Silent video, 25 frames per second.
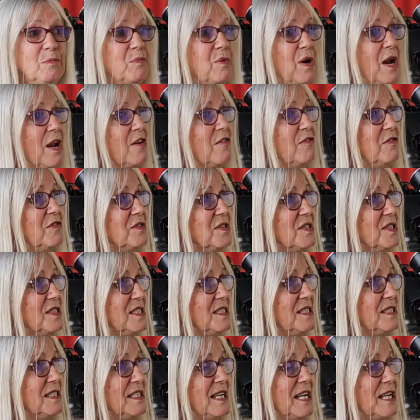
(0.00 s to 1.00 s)

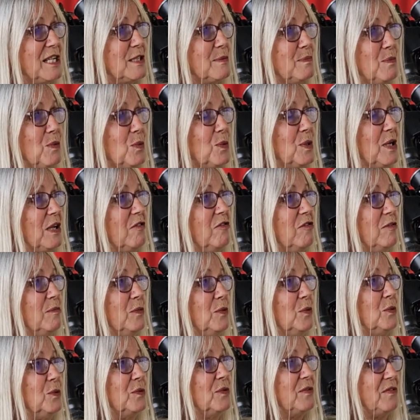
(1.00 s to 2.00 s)
breakfast the next morning from
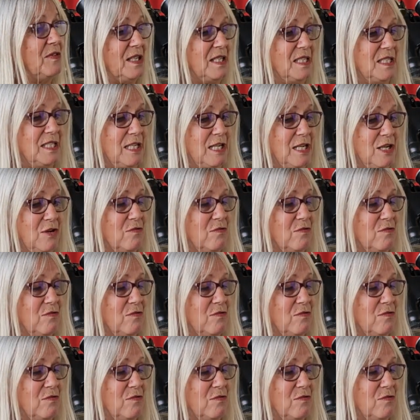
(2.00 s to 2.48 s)
all things they'd